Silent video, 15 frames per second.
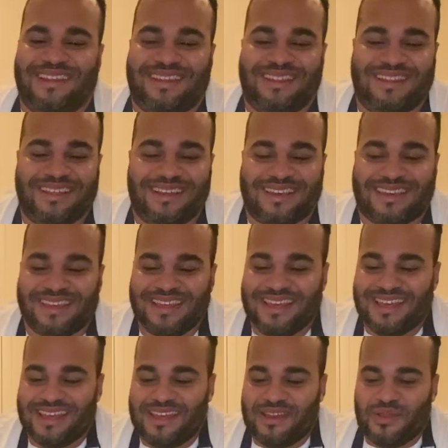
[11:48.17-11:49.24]
Look.
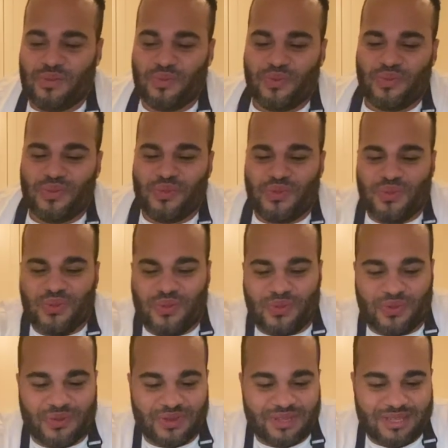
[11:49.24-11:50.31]
Woo!
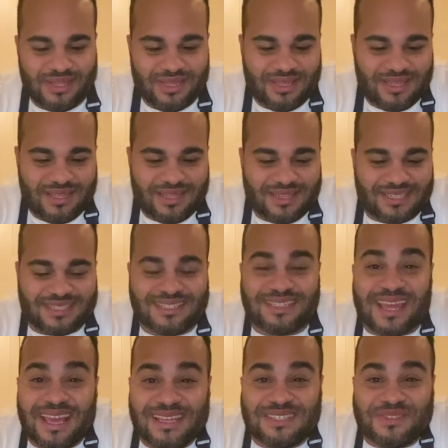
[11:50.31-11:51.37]
The
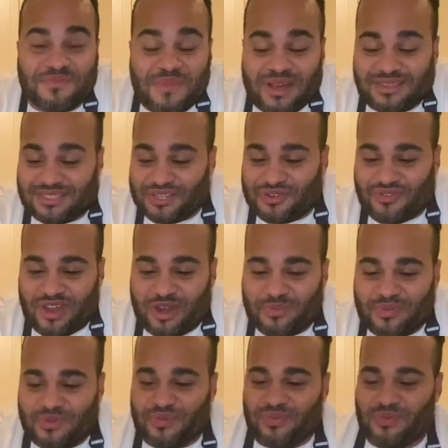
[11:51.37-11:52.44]
steak smells
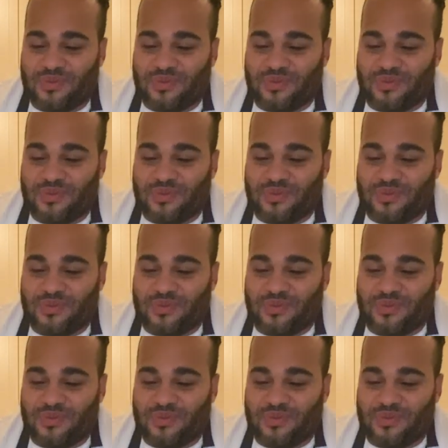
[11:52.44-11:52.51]
incredible.